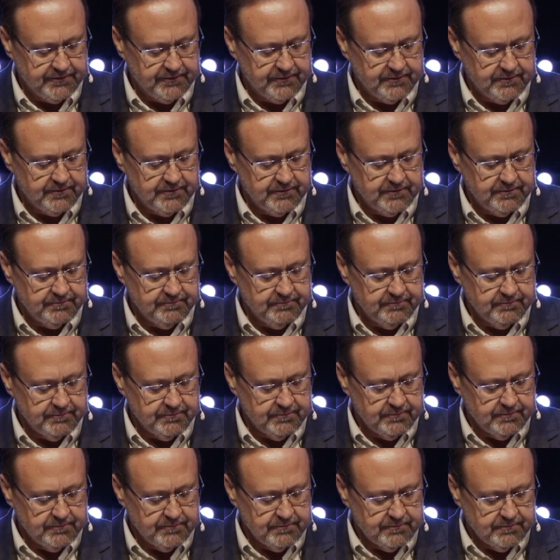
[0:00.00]

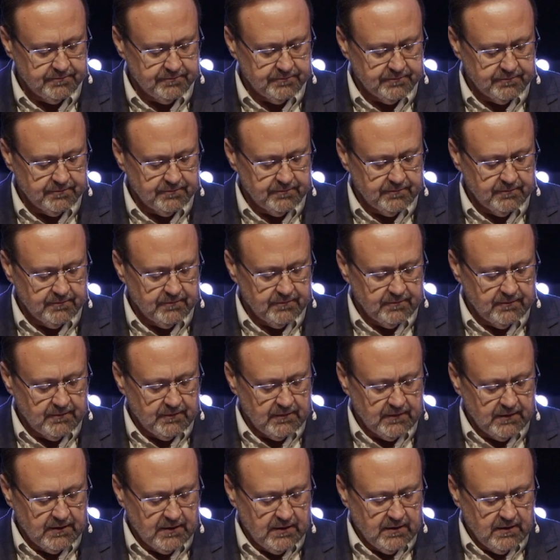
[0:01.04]

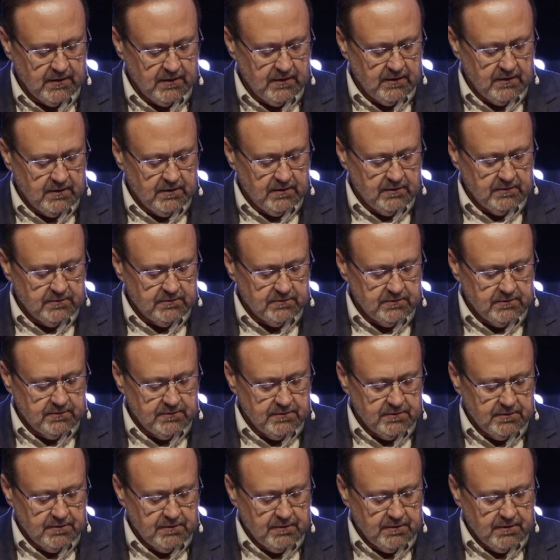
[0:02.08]

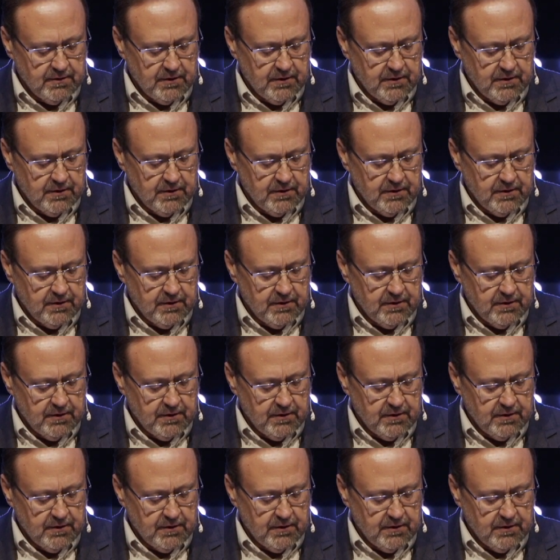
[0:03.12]
(no one is talking)